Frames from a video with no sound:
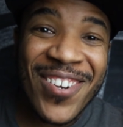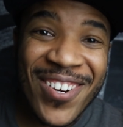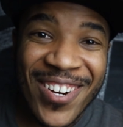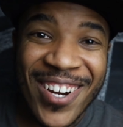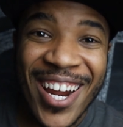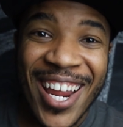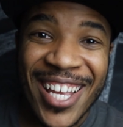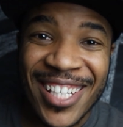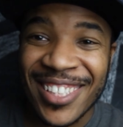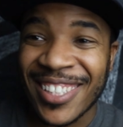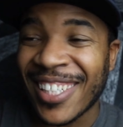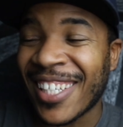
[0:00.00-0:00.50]

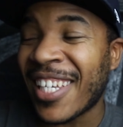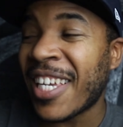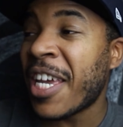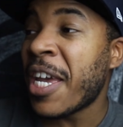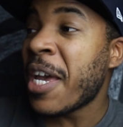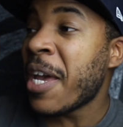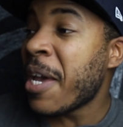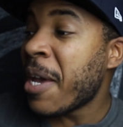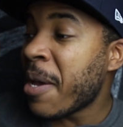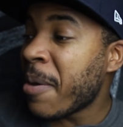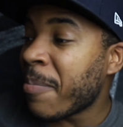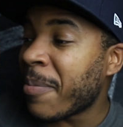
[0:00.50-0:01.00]
crazy
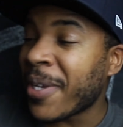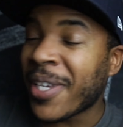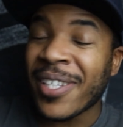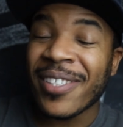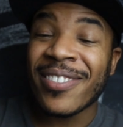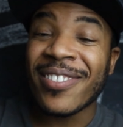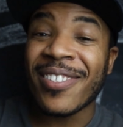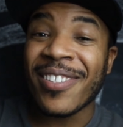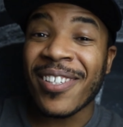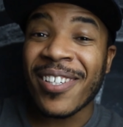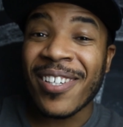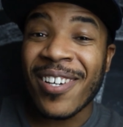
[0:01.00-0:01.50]

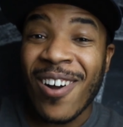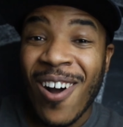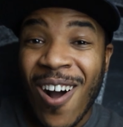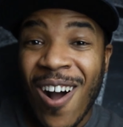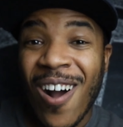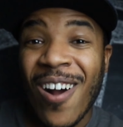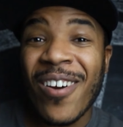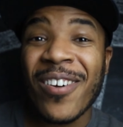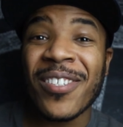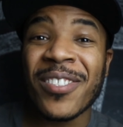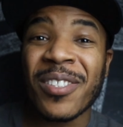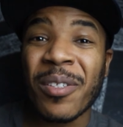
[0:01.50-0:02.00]
because the
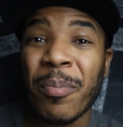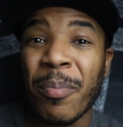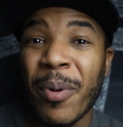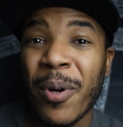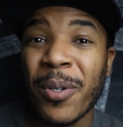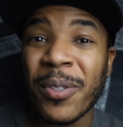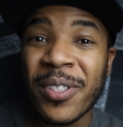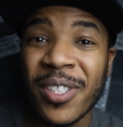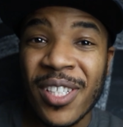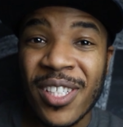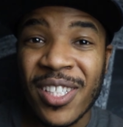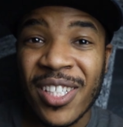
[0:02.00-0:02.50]
car is
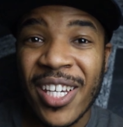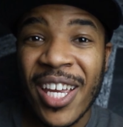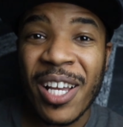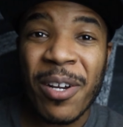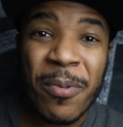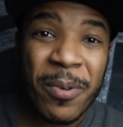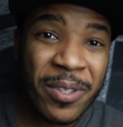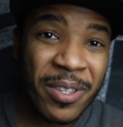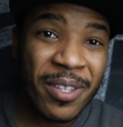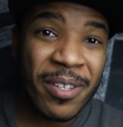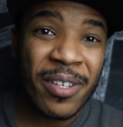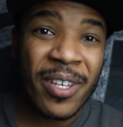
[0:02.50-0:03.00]
supposed to check
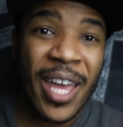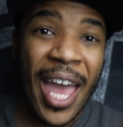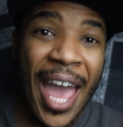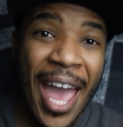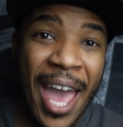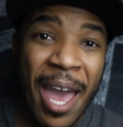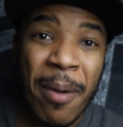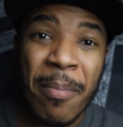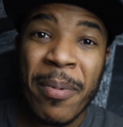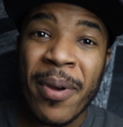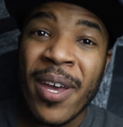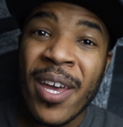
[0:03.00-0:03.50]
with the
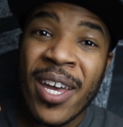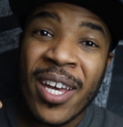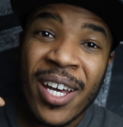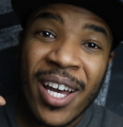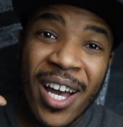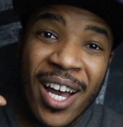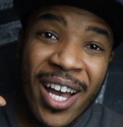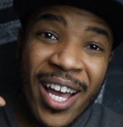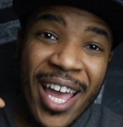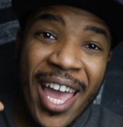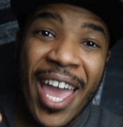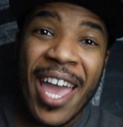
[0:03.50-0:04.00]
app
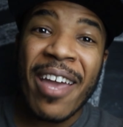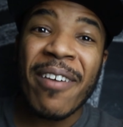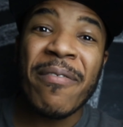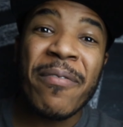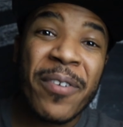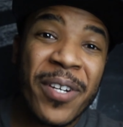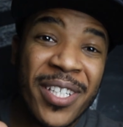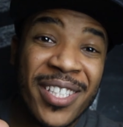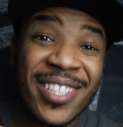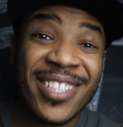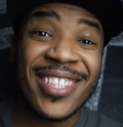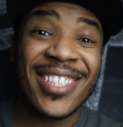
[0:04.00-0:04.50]

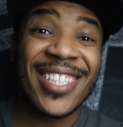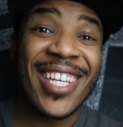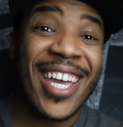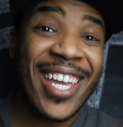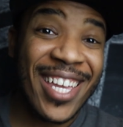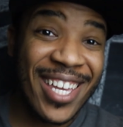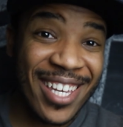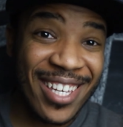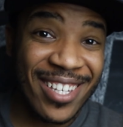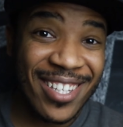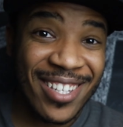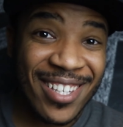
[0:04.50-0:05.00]
every
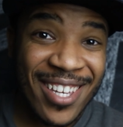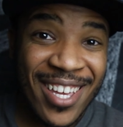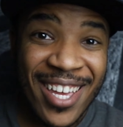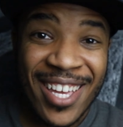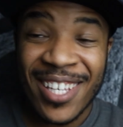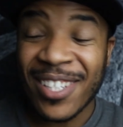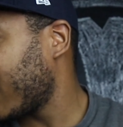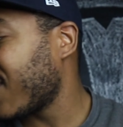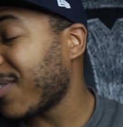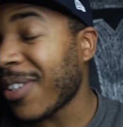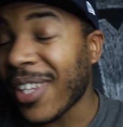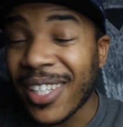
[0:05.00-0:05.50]
second.
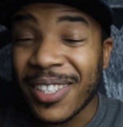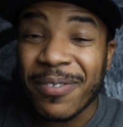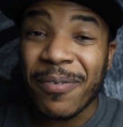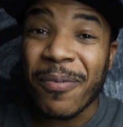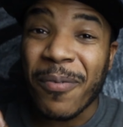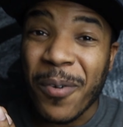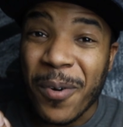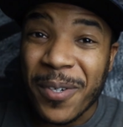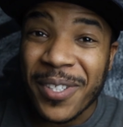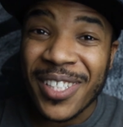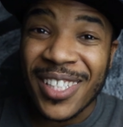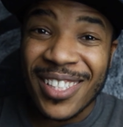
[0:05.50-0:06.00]
So that's
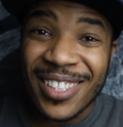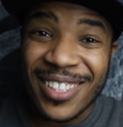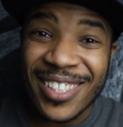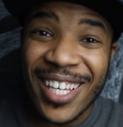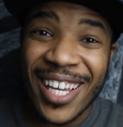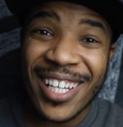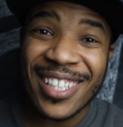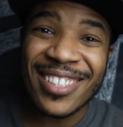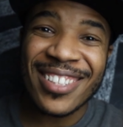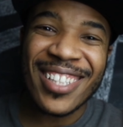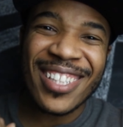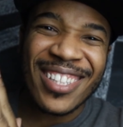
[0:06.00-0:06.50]
14
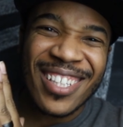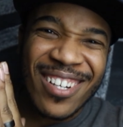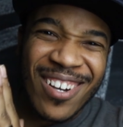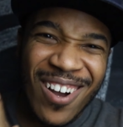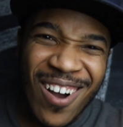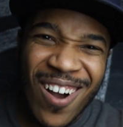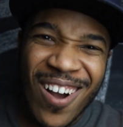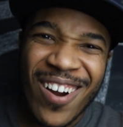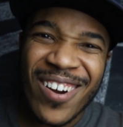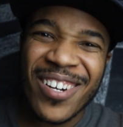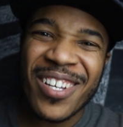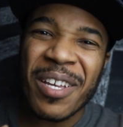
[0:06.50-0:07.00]
seconds that the
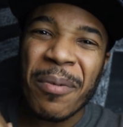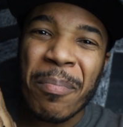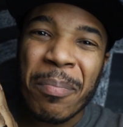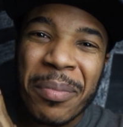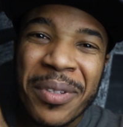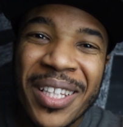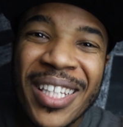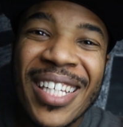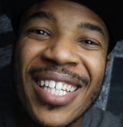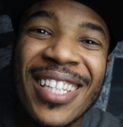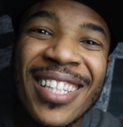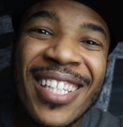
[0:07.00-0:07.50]
car
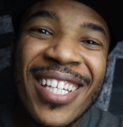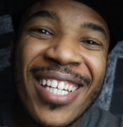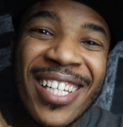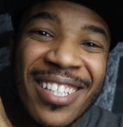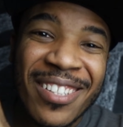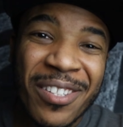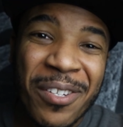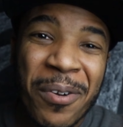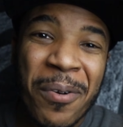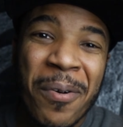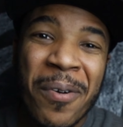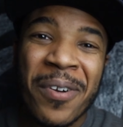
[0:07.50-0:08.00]
completely
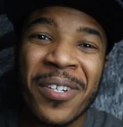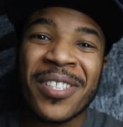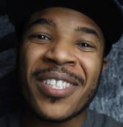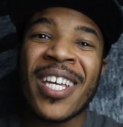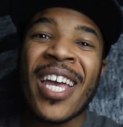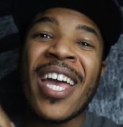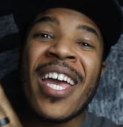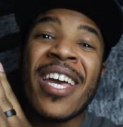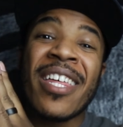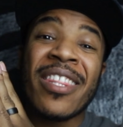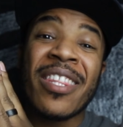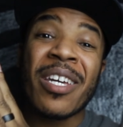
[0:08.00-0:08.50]
ignores
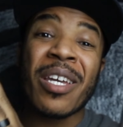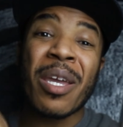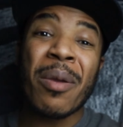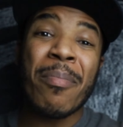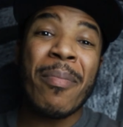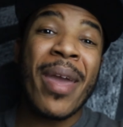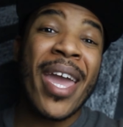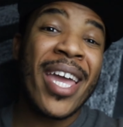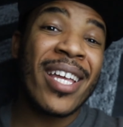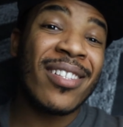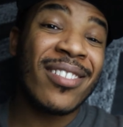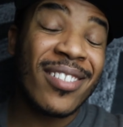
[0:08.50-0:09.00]
the
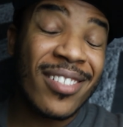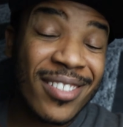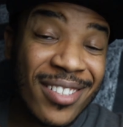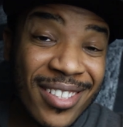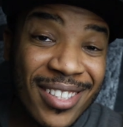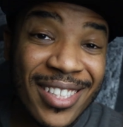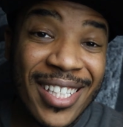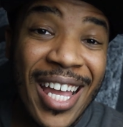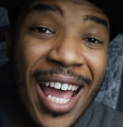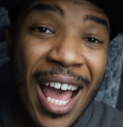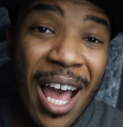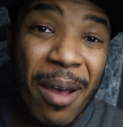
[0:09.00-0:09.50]
command to
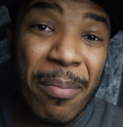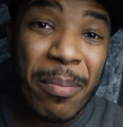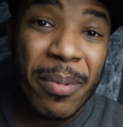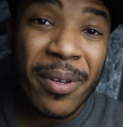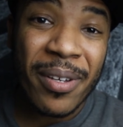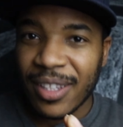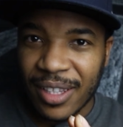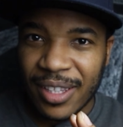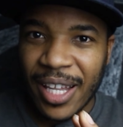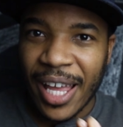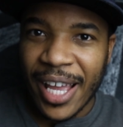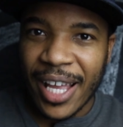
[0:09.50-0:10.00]
stop.
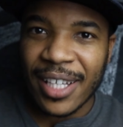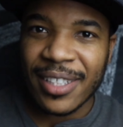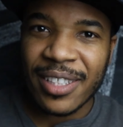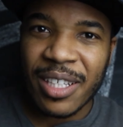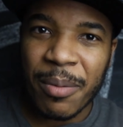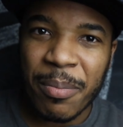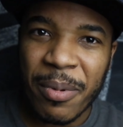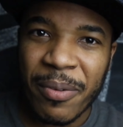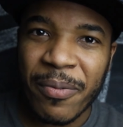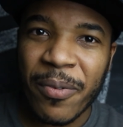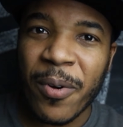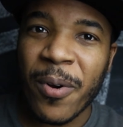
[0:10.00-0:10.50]
Like I
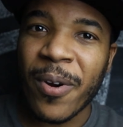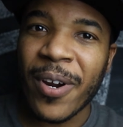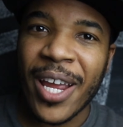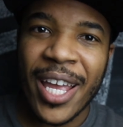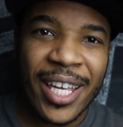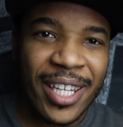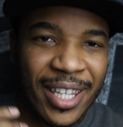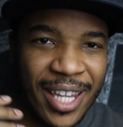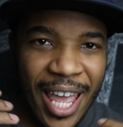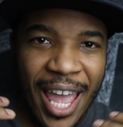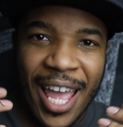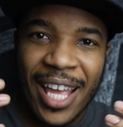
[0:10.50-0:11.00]
said before,
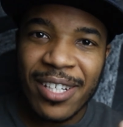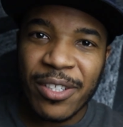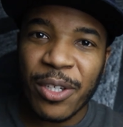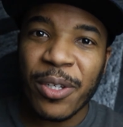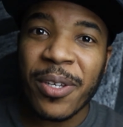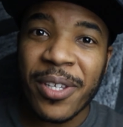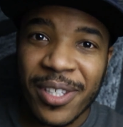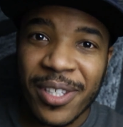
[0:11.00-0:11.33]
and as you